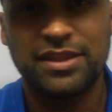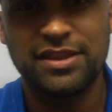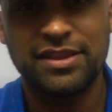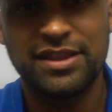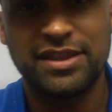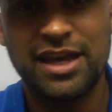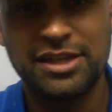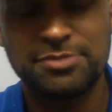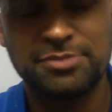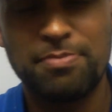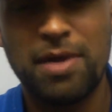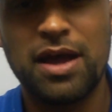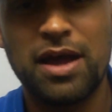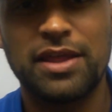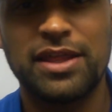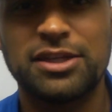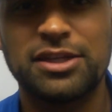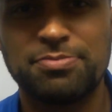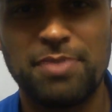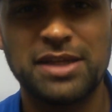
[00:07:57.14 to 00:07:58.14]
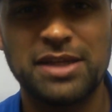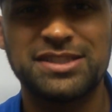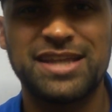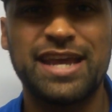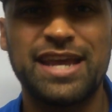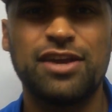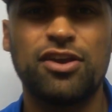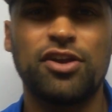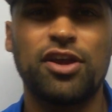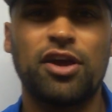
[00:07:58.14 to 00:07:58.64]
that's my
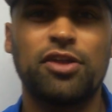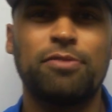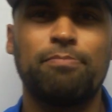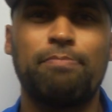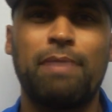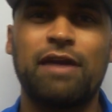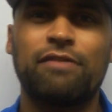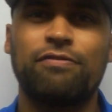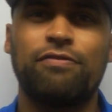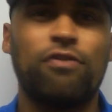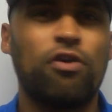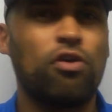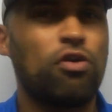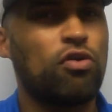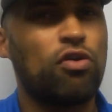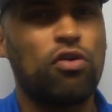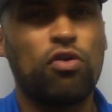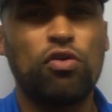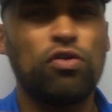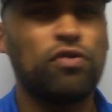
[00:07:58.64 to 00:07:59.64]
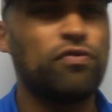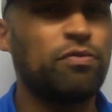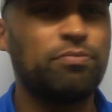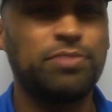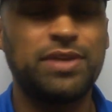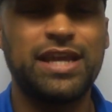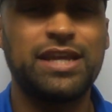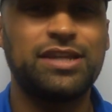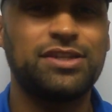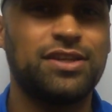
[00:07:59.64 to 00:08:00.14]
take on it on the back four. All of
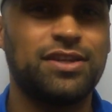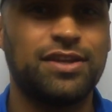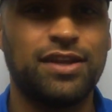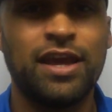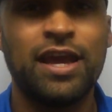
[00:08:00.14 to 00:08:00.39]
them decent.